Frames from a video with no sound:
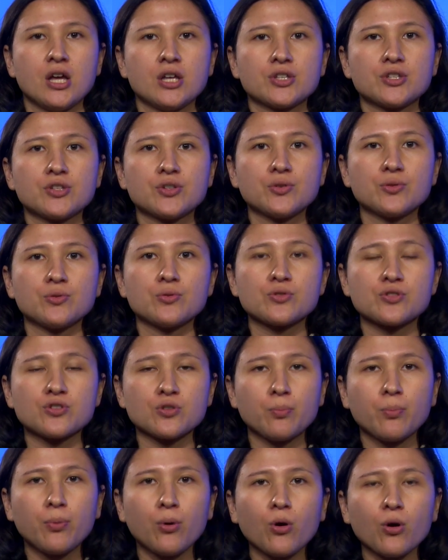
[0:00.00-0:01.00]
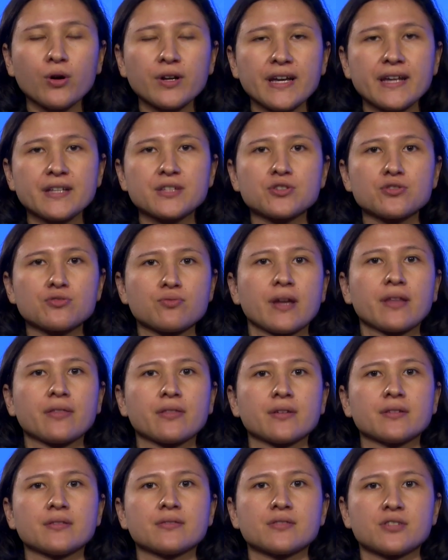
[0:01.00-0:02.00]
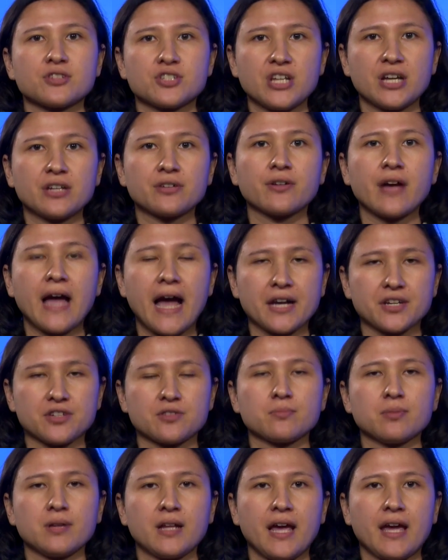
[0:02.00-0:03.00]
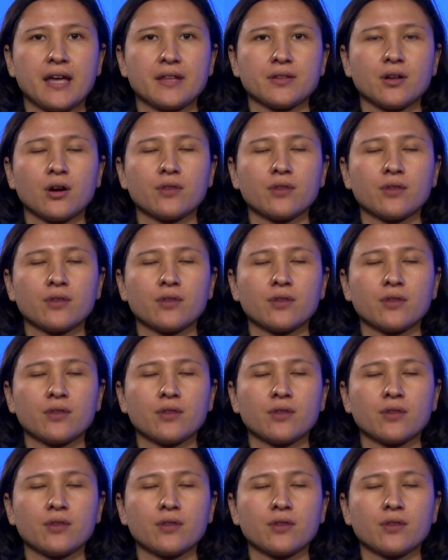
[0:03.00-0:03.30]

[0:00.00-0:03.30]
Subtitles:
to support and strengthen the Gender Action Plan